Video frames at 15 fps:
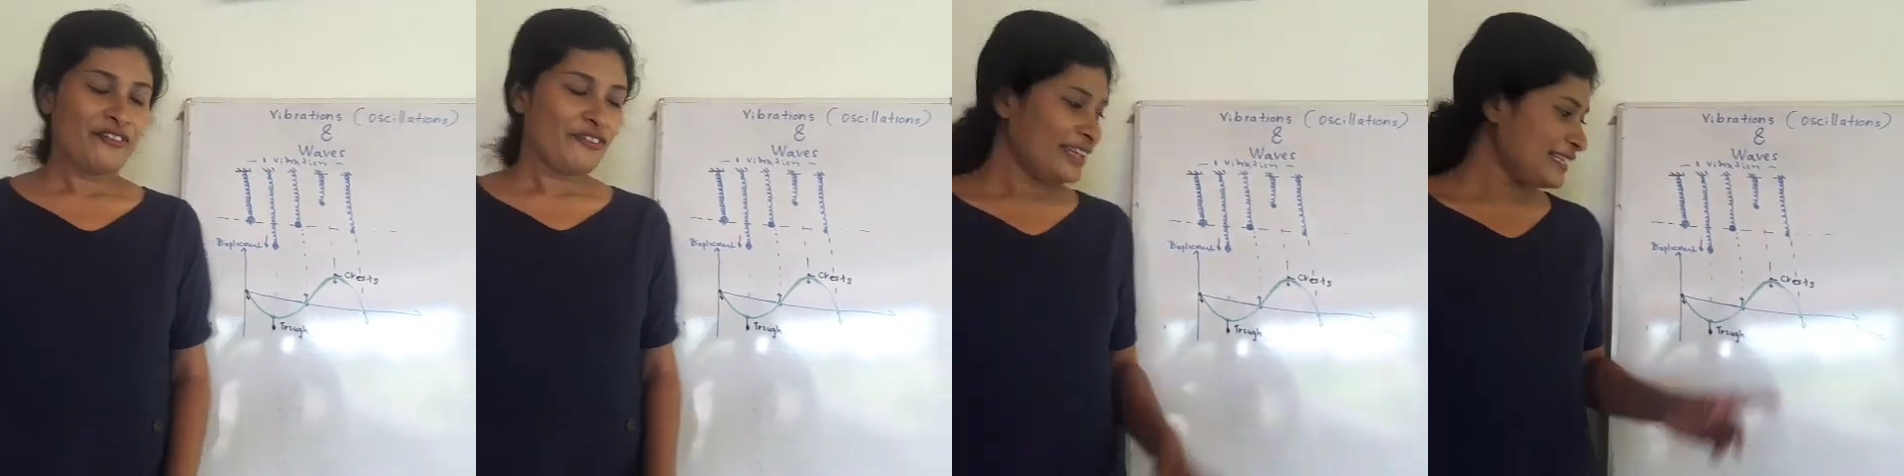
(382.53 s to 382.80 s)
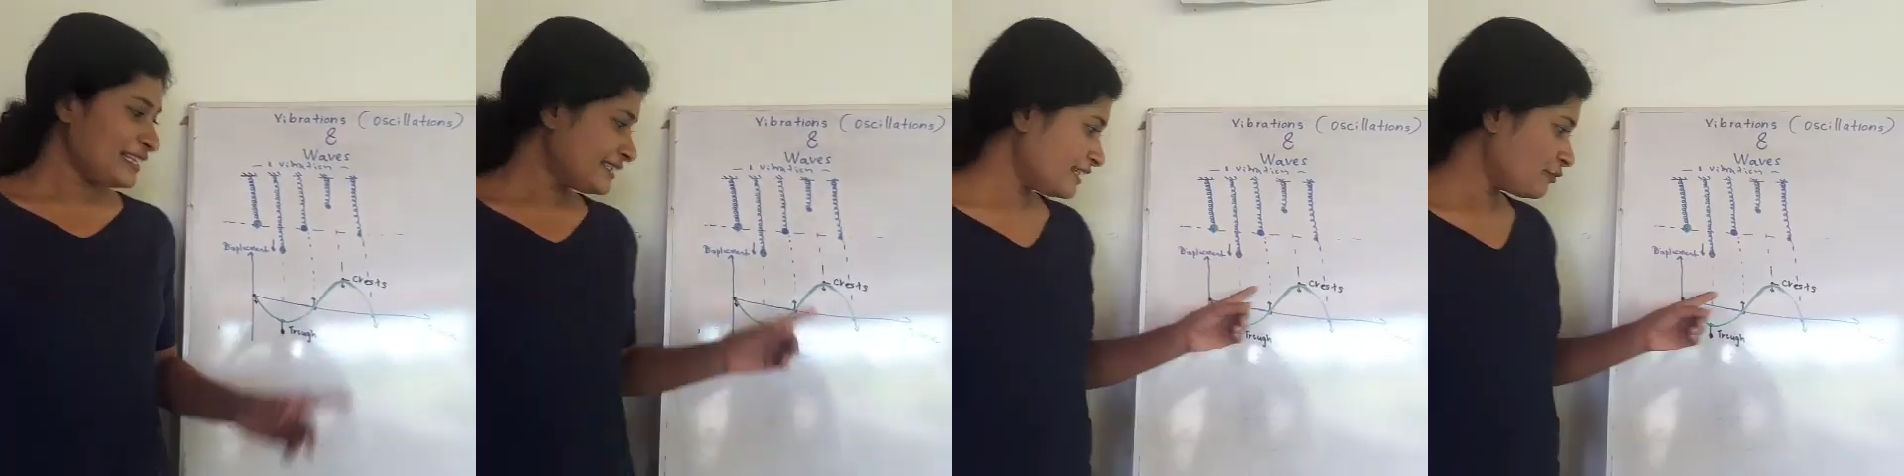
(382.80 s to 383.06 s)

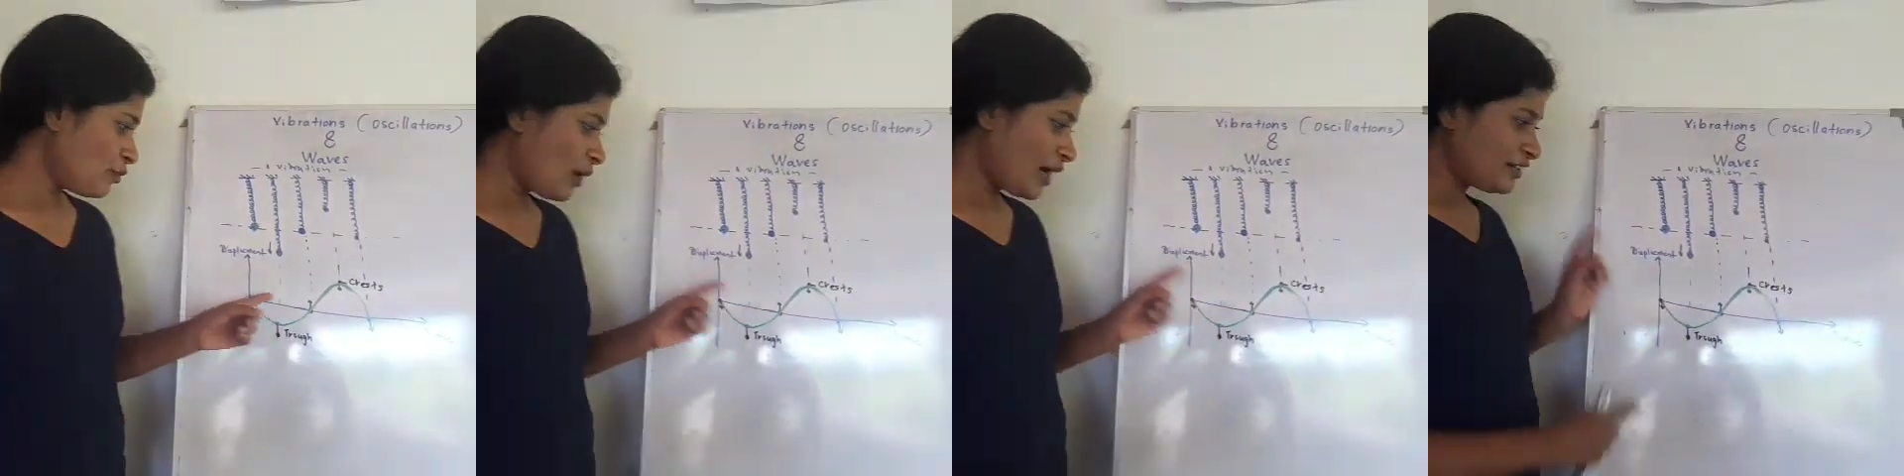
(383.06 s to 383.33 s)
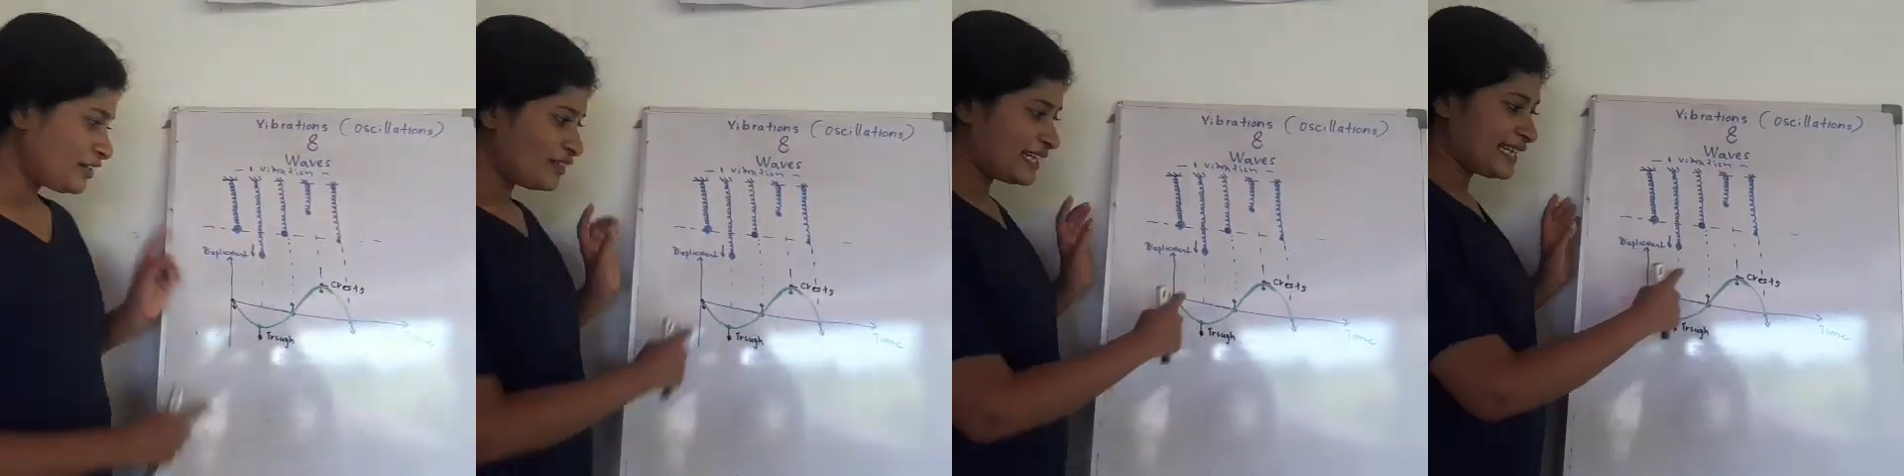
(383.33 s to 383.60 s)
We'll see
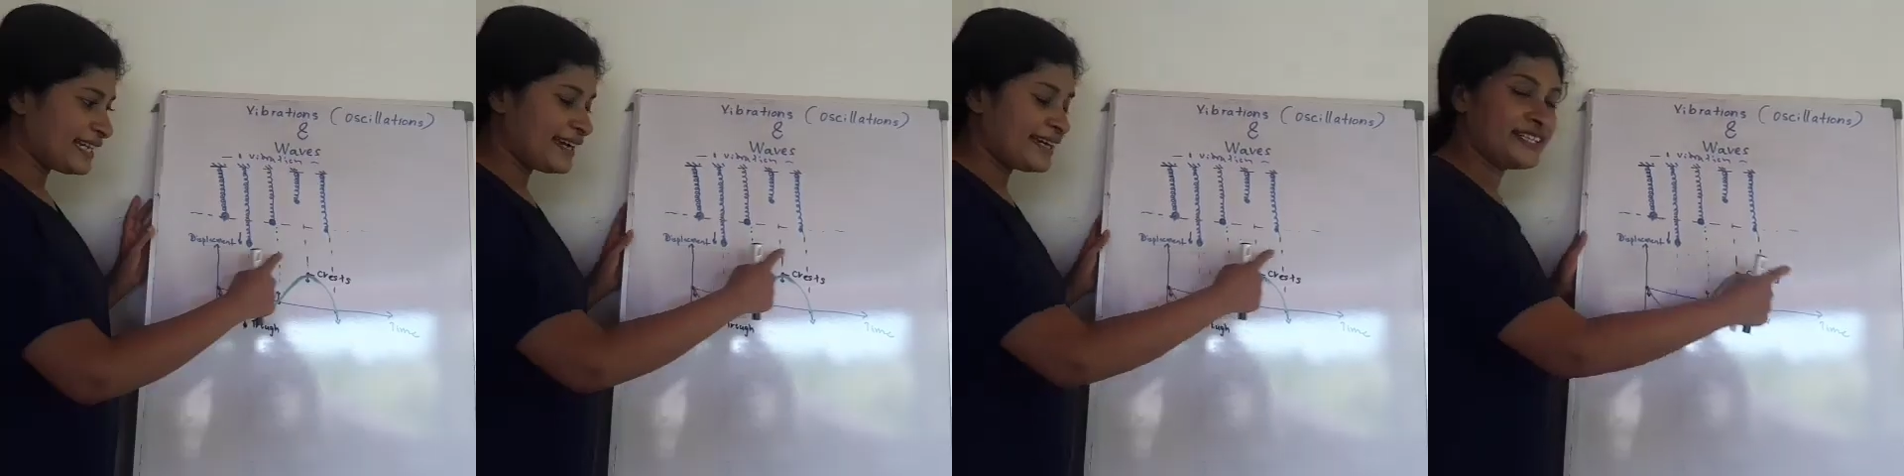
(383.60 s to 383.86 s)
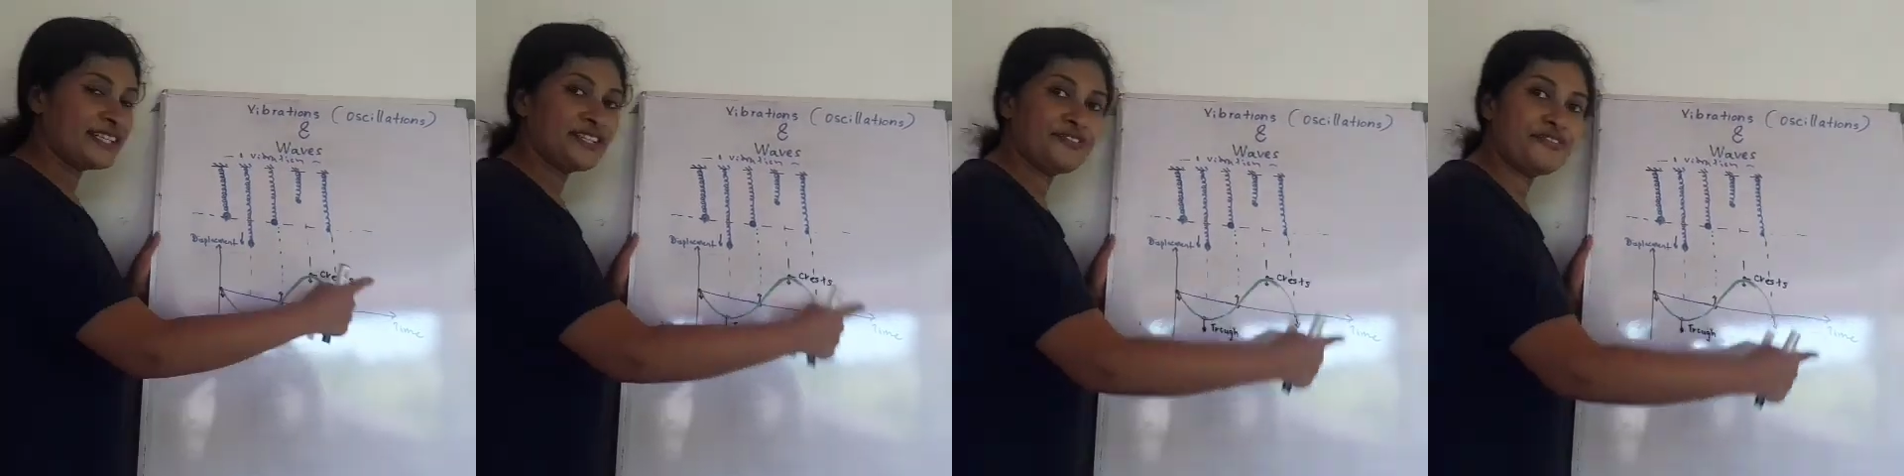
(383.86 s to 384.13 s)
what we can
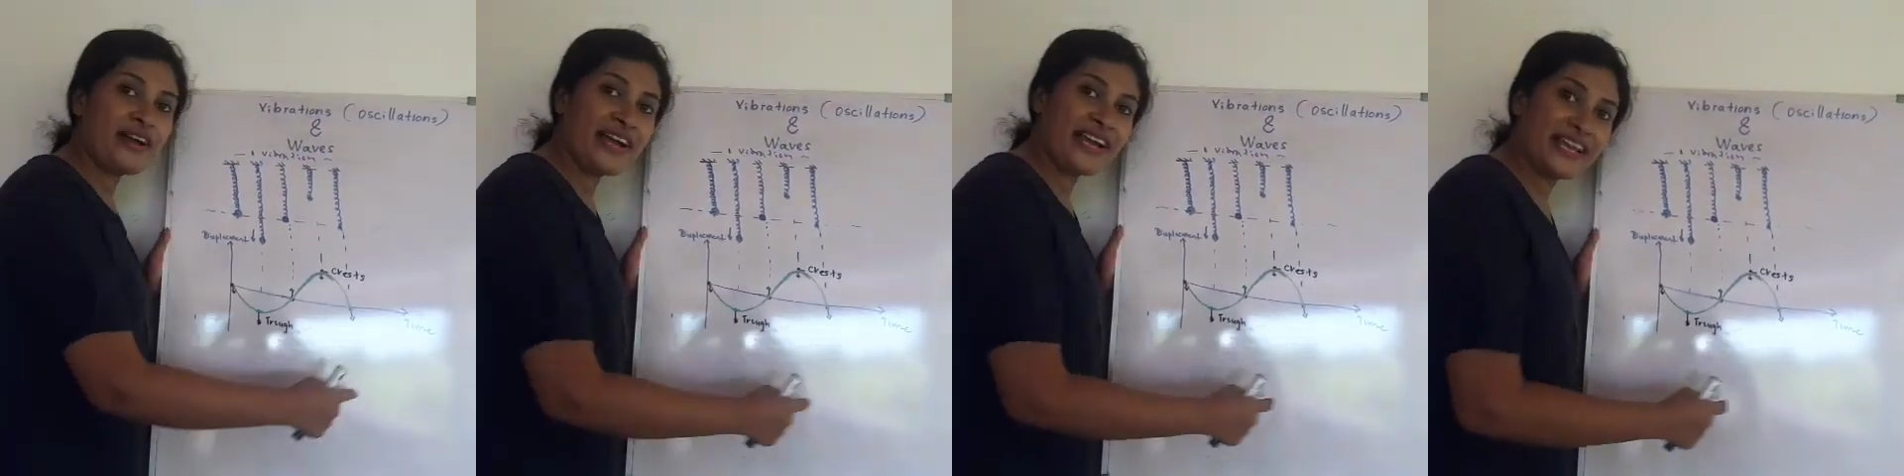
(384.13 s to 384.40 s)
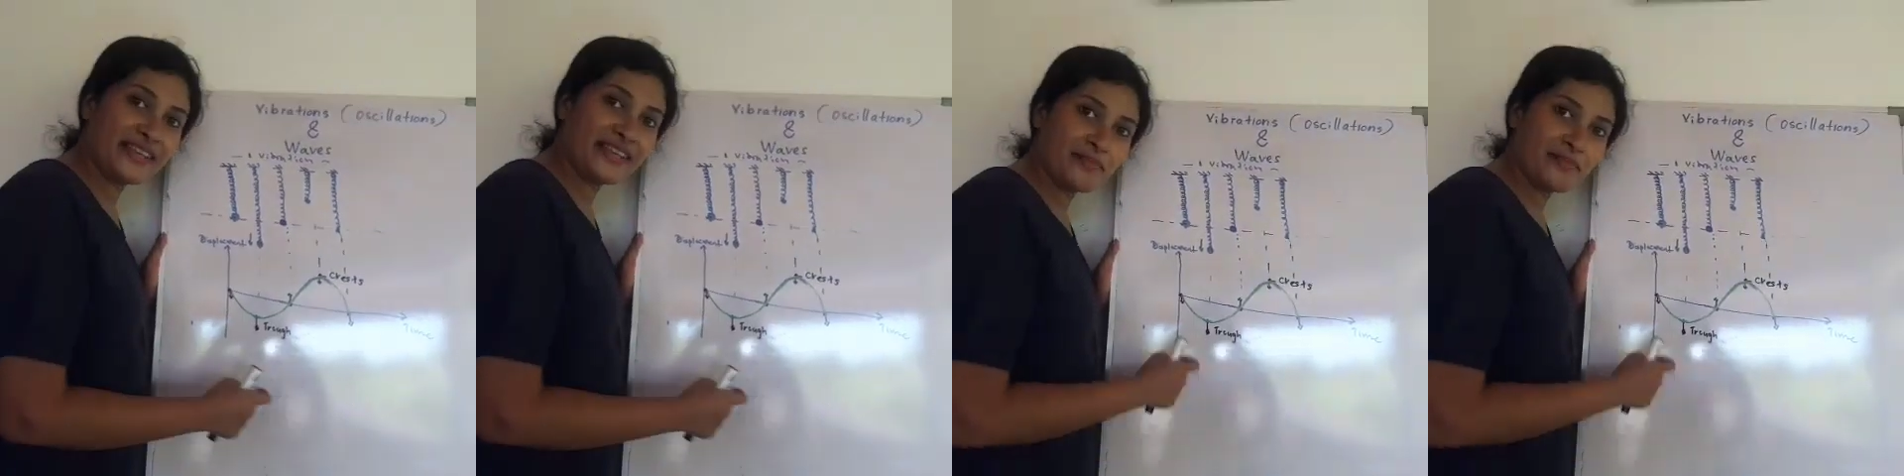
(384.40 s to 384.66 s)
identify